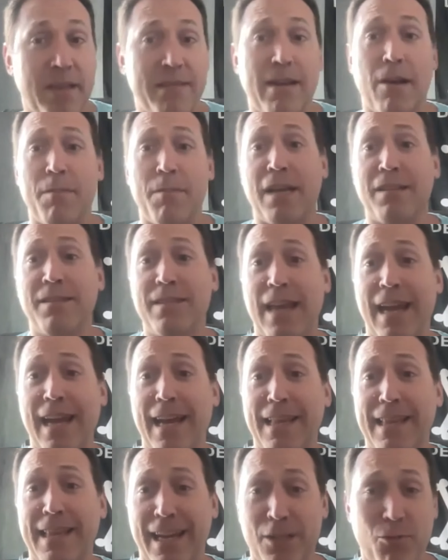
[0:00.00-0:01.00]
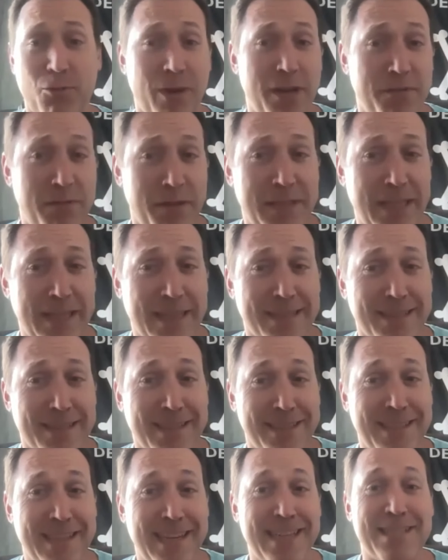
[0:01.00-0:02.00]
Now, I'm not saying that in 2015 and
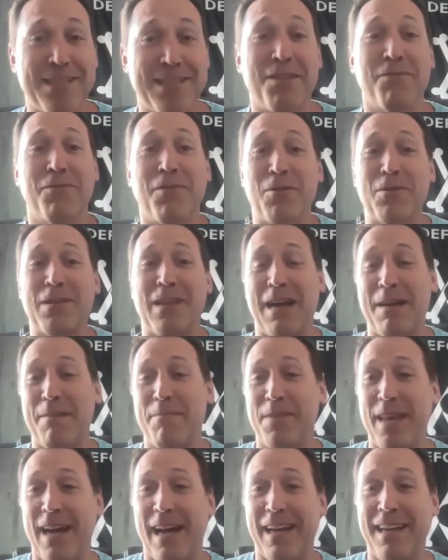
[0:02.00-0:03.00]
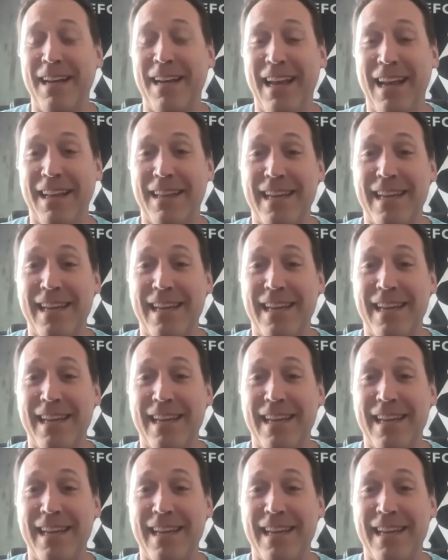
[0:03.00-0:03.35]
16 is the first time that